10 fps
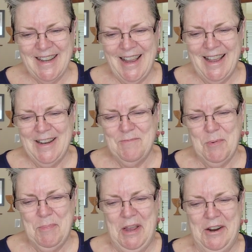and
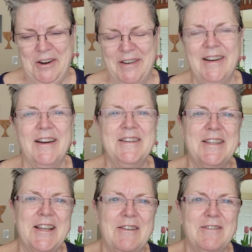prepare
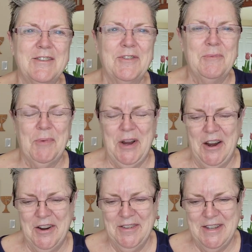ourselves for
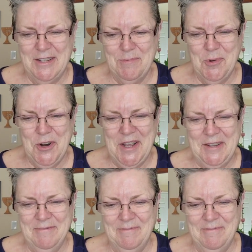prayer this morning.